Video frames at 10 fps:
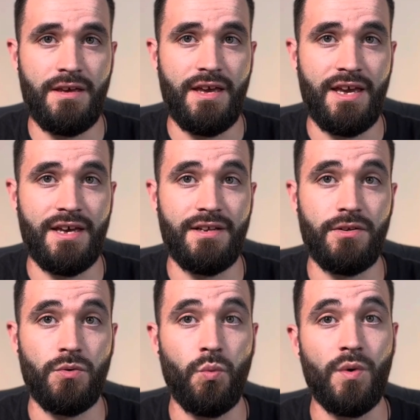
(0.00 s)
And
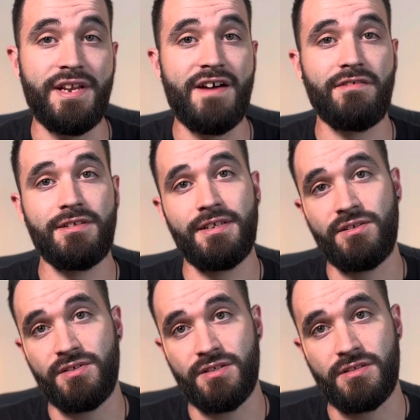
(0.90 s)
whenever
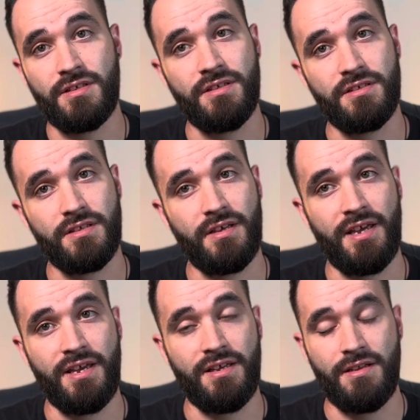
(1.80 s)
there isn't
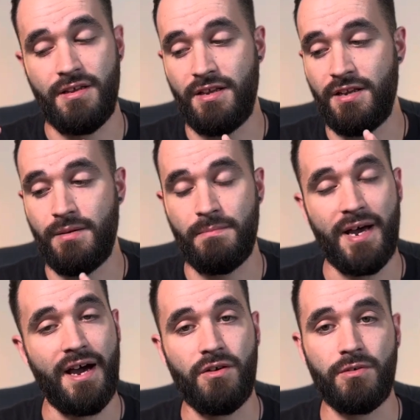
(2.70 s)
an
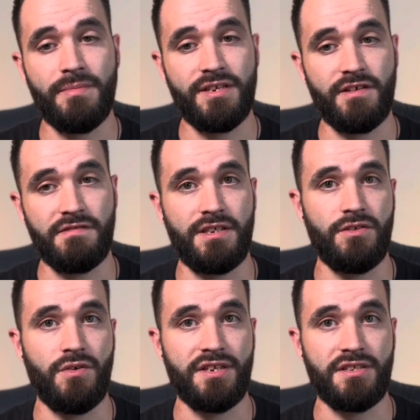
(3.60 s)
empowerment of the
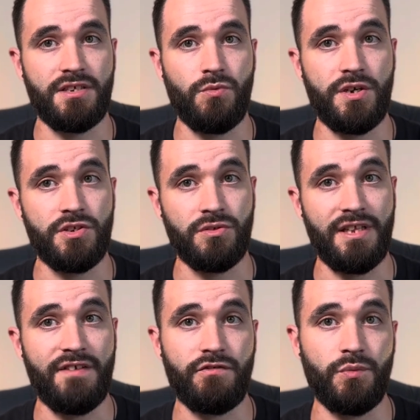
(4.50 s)
anointing, what you're
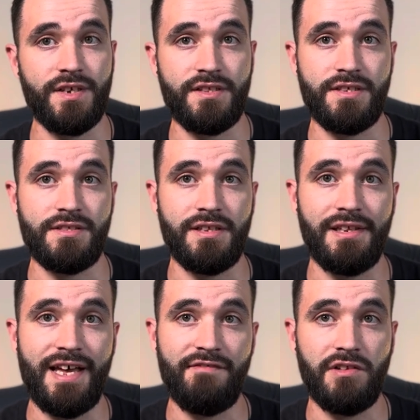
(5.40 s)
left with is the
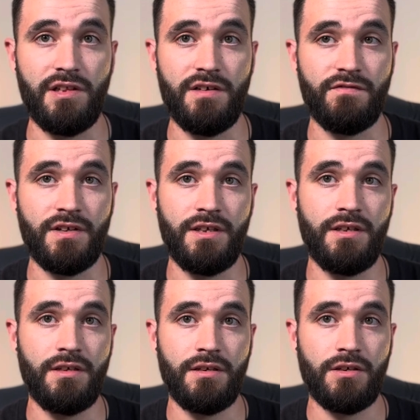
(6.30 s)
level of
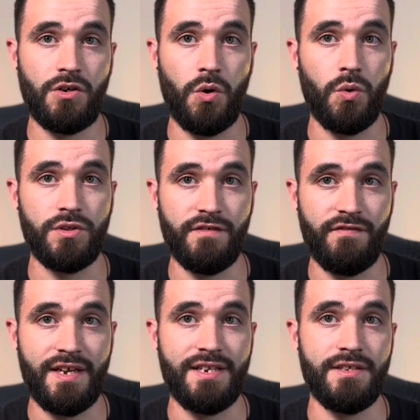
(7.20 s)

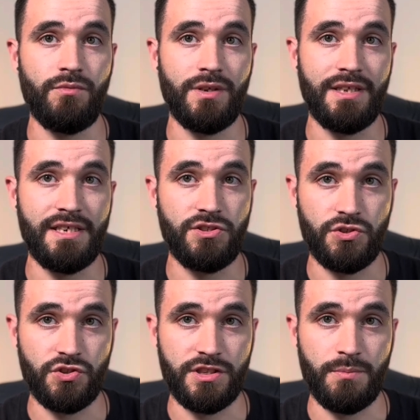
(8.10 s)
cultivated
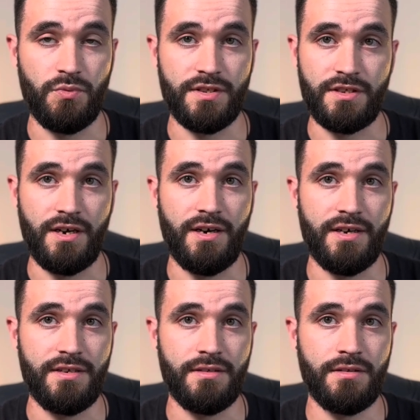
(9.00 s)
relationship with
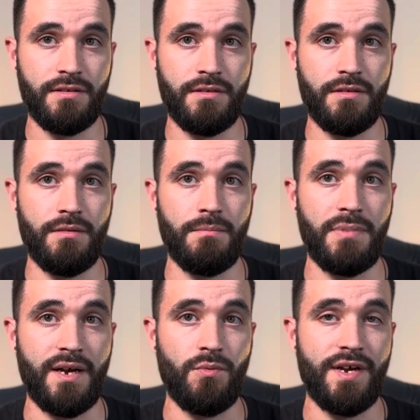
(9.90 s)
God
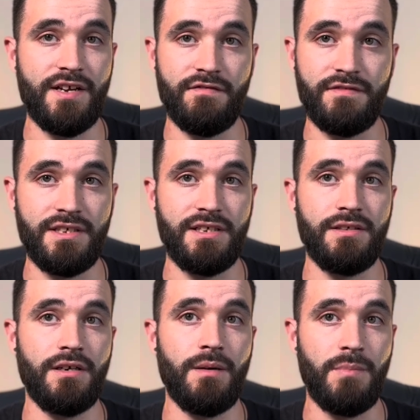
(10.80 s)
by way of
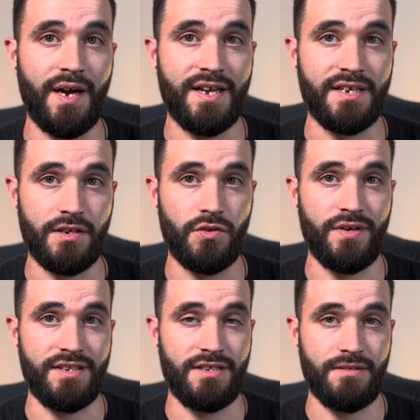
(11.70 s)
the abiding
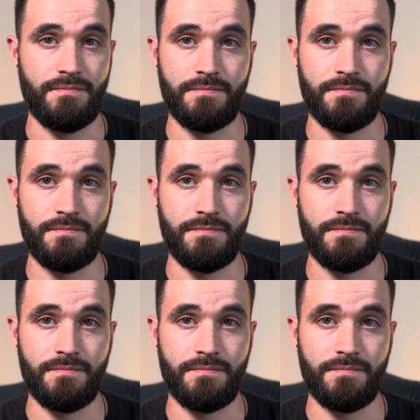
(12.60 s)
anointing.